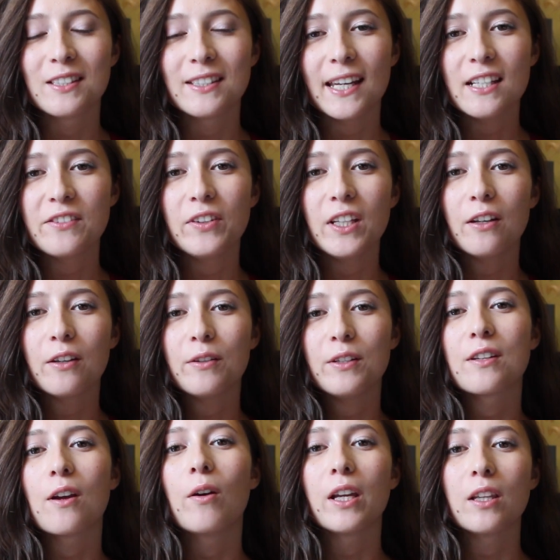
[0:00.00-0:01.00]
Today's video
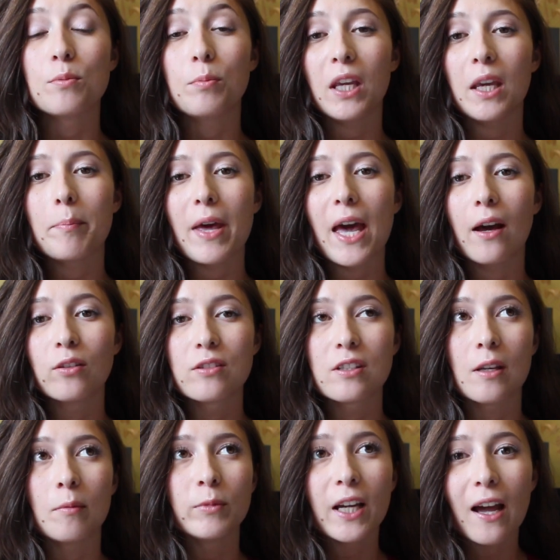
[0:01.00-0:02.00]
is going to be about
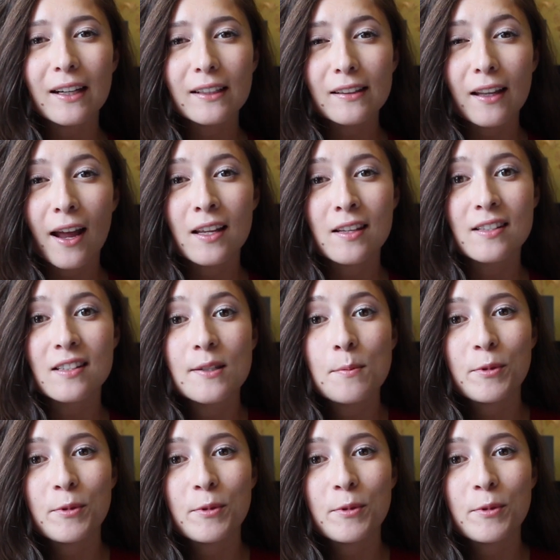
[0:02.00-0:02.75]
some guidelines,